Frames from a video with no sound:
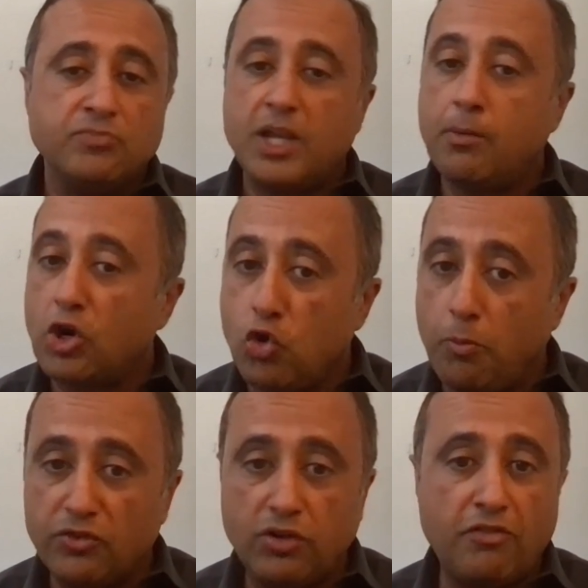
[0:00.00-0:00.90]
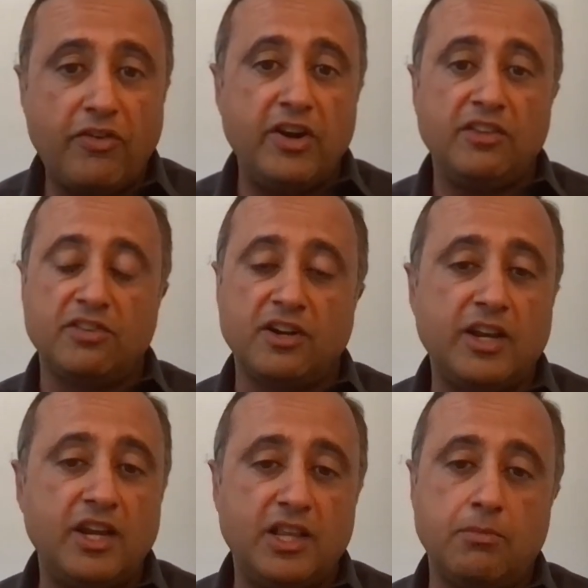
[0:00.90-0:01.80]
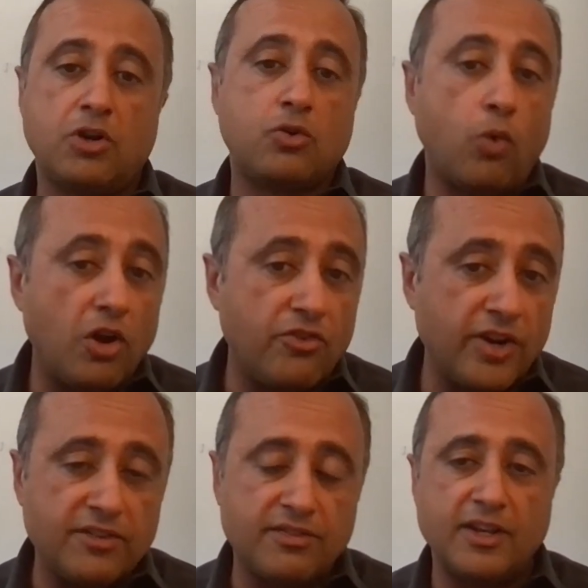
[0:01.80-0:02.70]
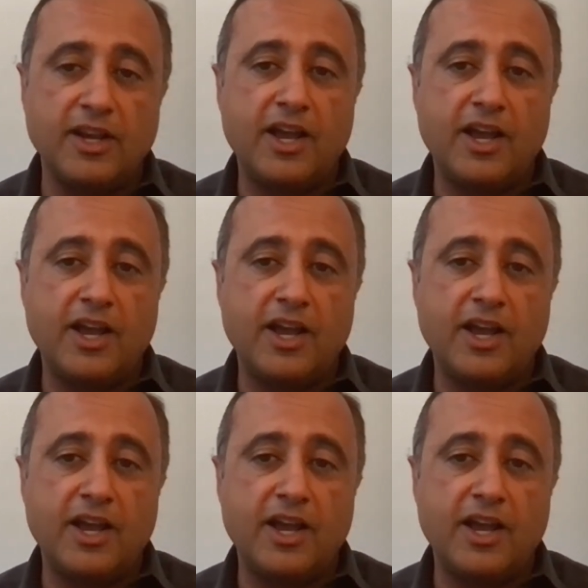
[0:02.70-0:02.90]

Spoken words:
They bought Coupa Software recently. They bought Qualtrics,